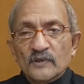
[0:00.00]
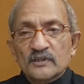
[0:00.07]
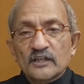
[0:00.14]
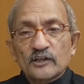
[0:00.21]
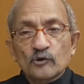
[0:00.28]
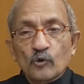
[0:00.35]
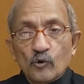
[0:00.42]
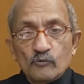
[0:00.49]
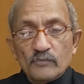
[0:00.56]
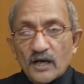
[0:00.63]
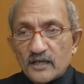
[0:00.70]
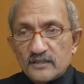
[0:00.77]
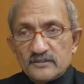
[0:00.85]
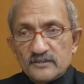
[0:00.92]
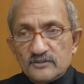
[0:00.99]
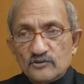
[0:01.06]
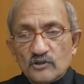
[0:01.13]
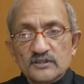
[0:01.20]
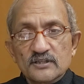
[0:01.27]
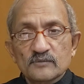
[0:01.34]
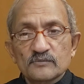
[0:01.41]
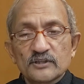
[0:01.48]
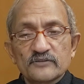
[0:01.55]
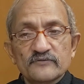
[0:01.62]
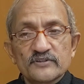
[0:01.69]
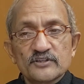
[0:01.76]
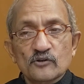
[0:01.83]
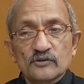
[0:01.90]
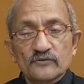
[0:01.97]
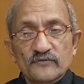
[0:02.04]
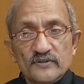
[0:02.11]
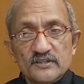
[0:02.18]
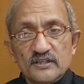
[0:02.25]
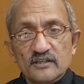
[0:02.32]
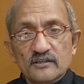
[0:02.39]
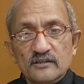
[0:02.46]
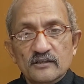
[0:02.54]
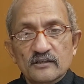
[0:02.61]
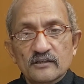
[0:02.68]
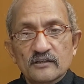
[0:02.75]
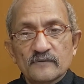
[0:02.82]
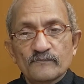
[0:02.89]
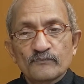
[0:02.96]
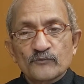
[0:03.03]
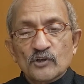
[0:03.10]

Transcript: That home bias is not something which all of us are